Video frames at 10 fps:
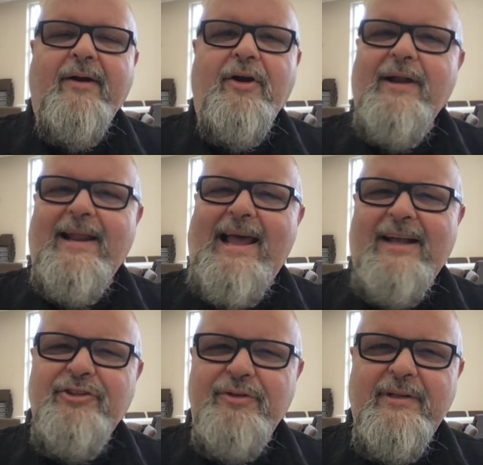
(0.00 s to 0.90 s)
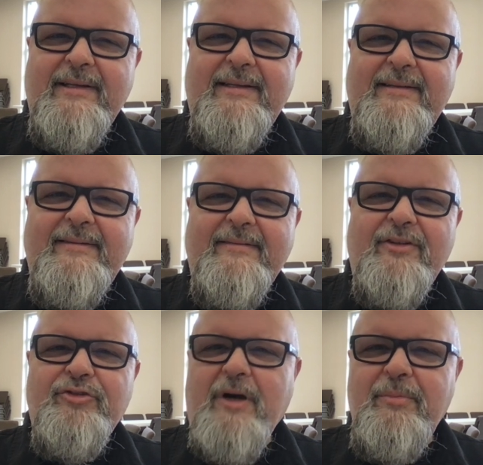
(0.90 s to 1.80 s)
are not actually
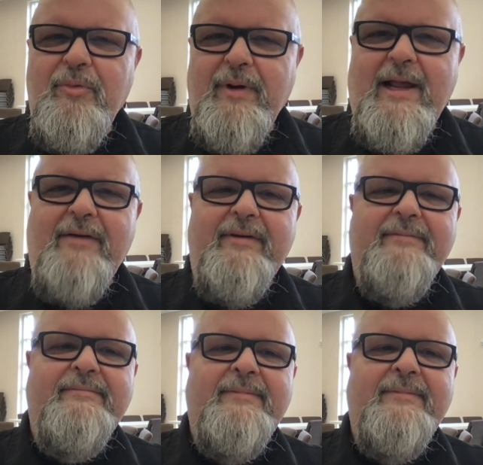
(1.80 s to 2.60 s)
the trouble we're having.